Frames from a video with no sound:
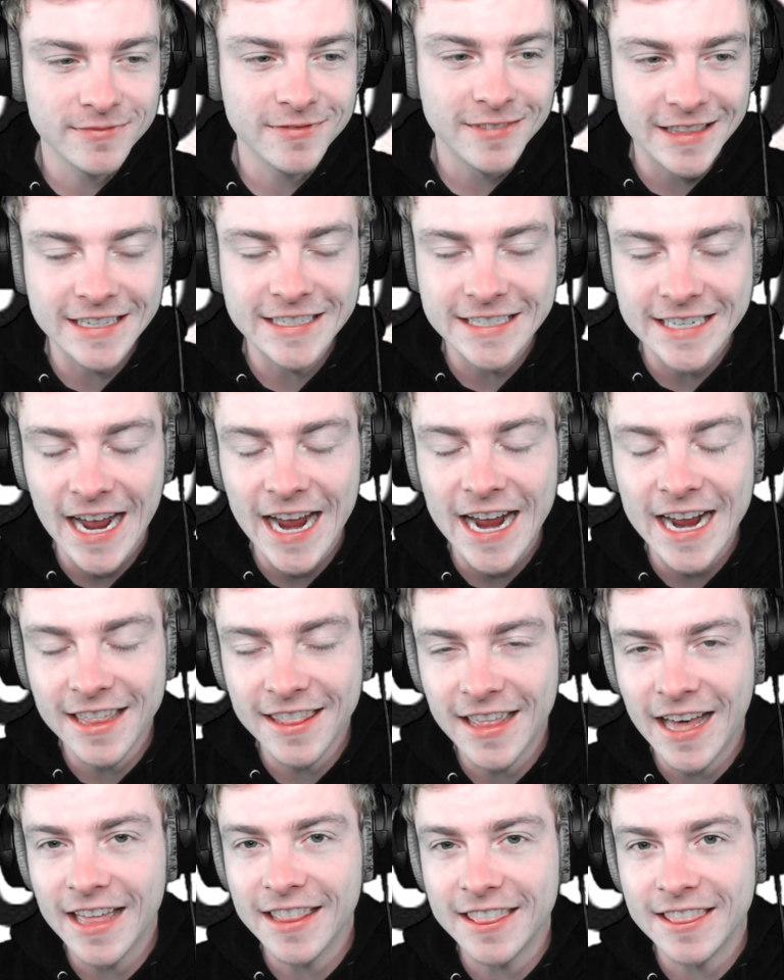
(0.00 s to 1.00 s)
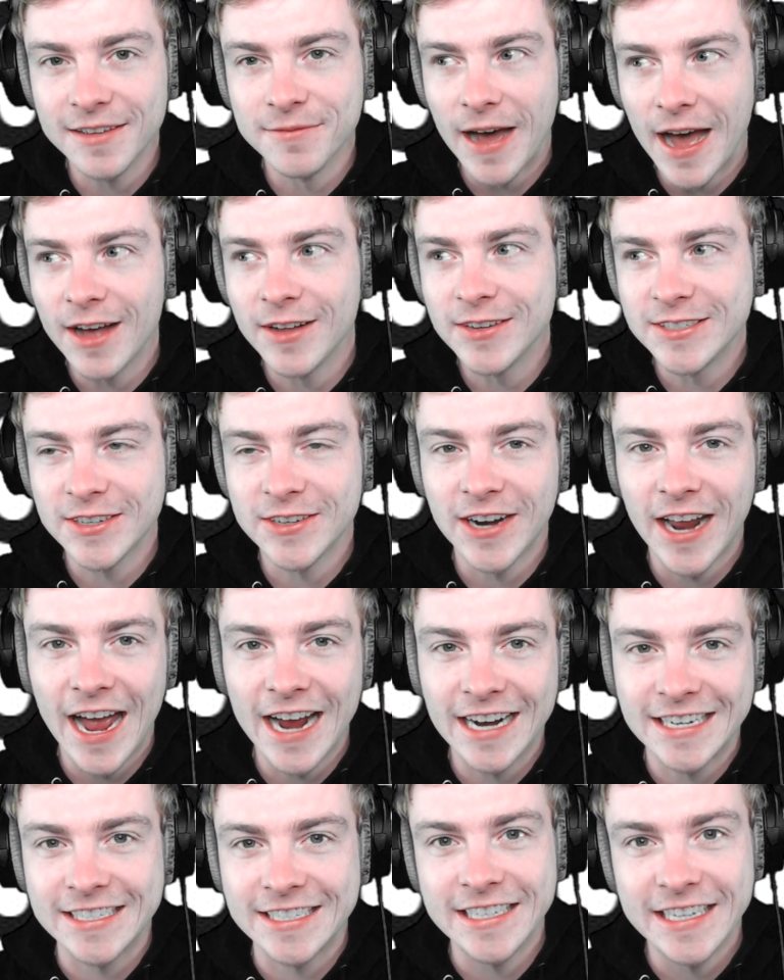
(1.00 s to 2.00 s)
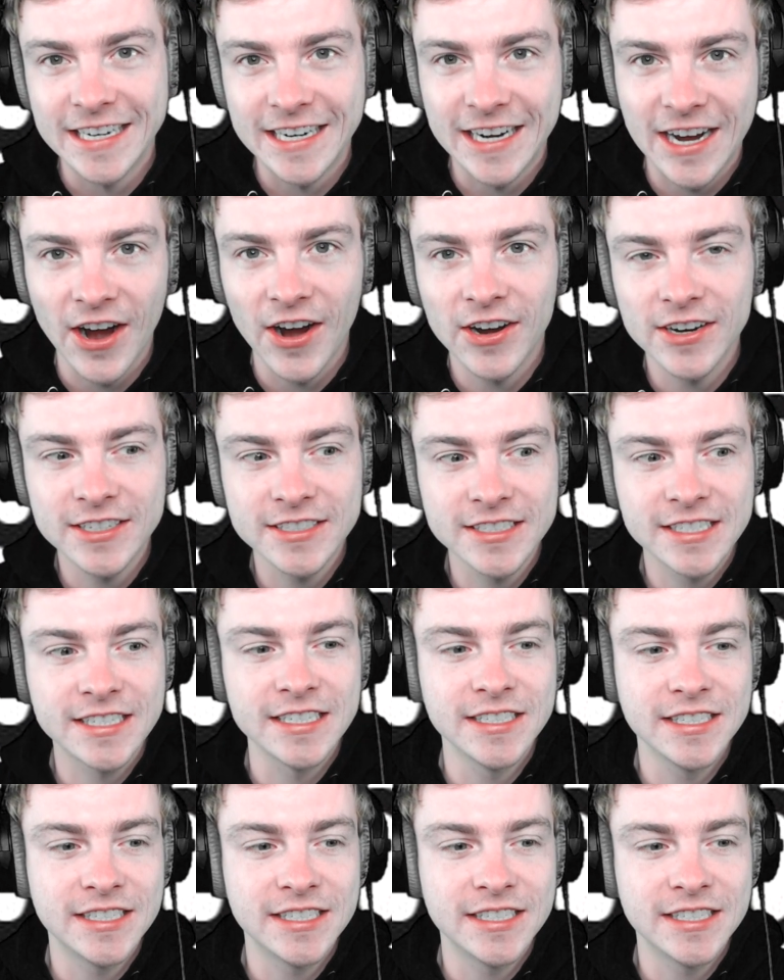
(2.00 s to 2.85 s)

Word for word: the day that the milestone actually occurs.